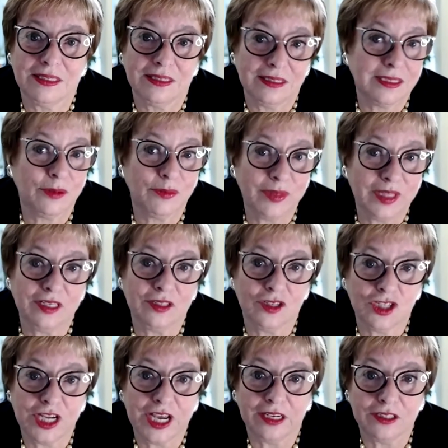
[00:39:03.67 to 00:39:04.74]
that some of these
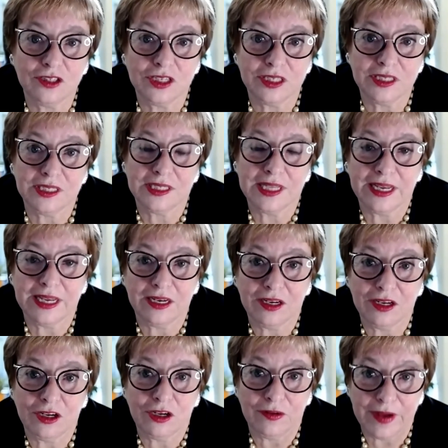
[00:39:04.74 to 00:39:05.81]
challenges that
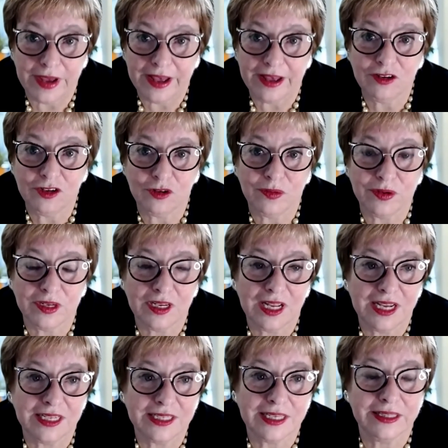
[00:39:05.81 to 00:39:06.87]
you
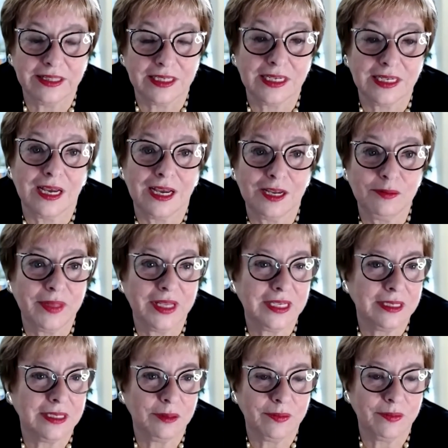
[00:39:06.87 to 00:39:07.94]
realize at the time, they
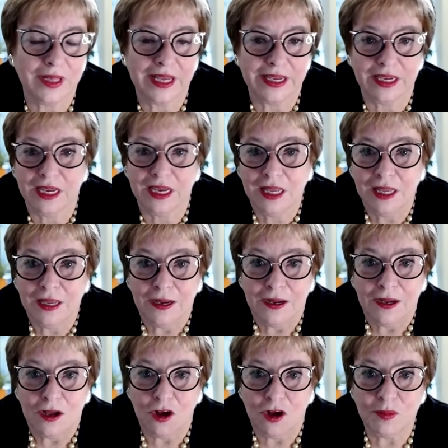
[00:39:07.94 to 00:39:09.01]
seem like
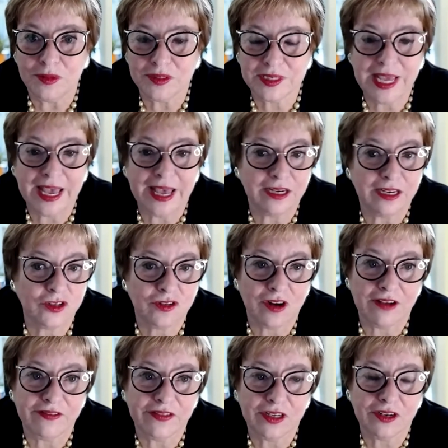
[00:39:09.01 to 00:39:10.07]
almost
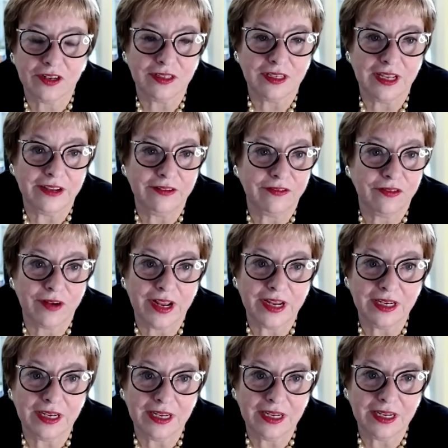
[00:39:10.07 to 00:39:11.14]
catastrophic or
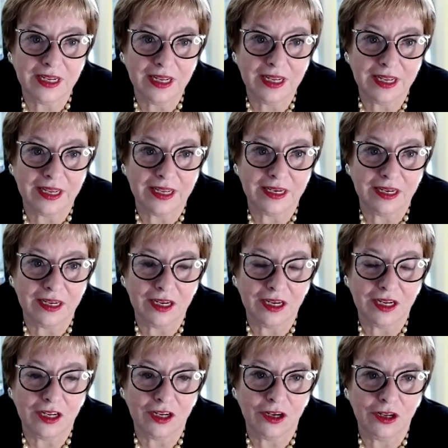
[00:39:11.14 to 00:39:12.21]
life-threatening. And,
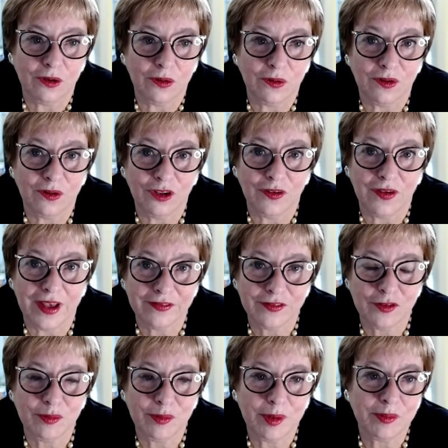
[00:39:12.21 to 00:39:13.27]
you have
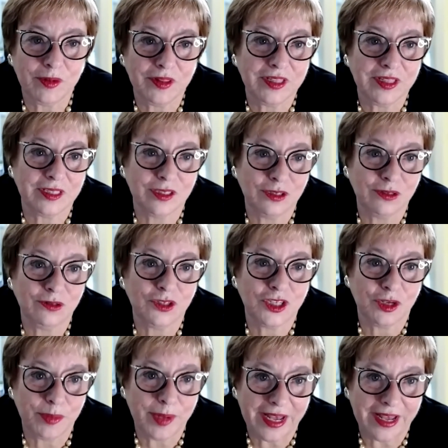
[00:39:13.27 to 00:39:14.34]
to remember this too
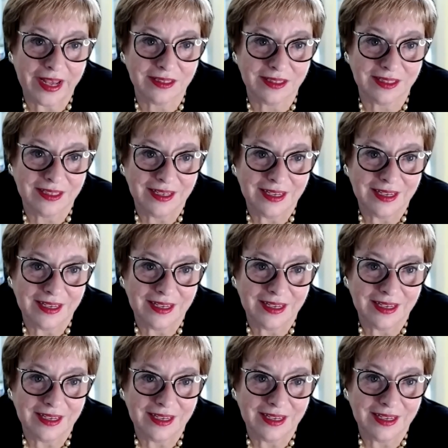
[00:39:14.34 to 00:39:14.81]
shall pass.